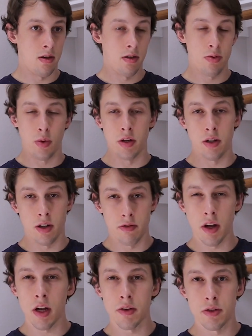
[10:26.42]
sweated on
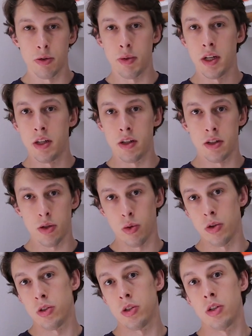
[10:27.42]
valves, you may need a
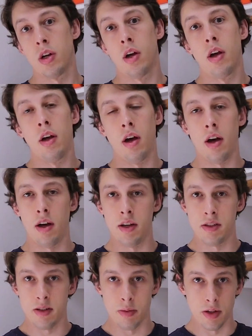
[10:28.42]
torch
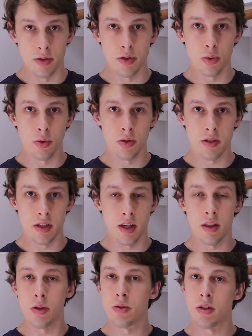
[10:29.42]
and some other tools to
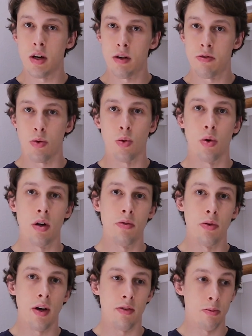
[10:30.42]
get those off, or
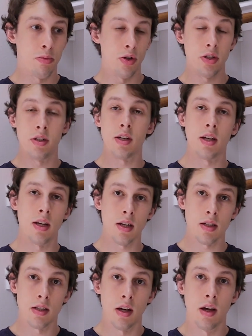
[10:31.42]
if you have a push to
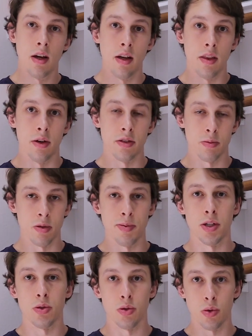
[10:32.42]
connect, there are some
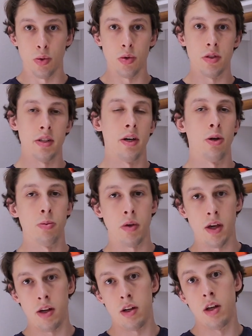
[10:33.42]
special tools to help
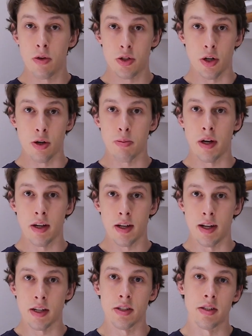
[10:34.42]
get shark bite
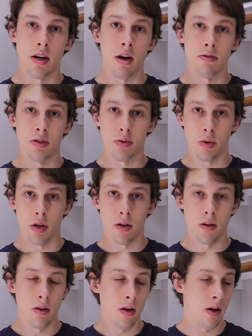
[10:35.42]
connections off as
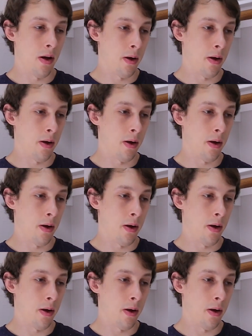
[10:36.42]
well.